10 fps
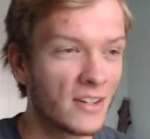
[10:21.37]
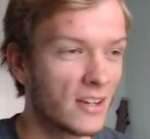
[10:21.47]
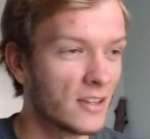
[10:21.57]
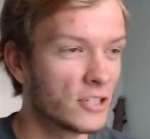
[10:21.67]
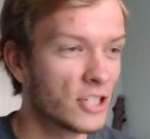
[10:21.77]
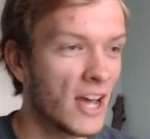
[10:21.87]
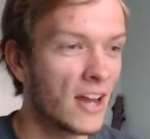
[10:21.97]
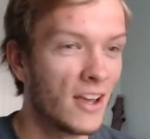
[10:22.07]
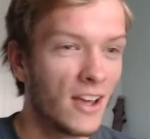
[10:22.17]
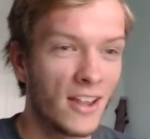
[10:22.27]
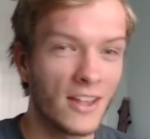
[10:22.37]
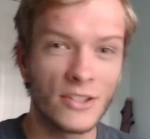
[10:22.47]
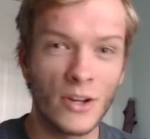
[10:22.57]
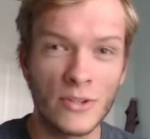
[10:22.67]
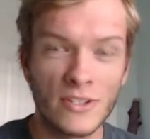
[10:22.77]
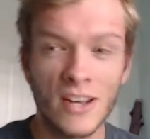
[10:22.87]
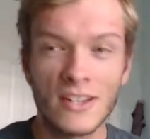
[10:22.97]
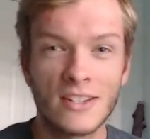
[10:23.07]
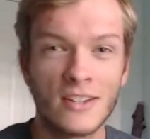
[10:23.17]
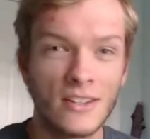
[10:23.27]
in the chat. That's always nice
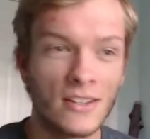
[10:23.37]
to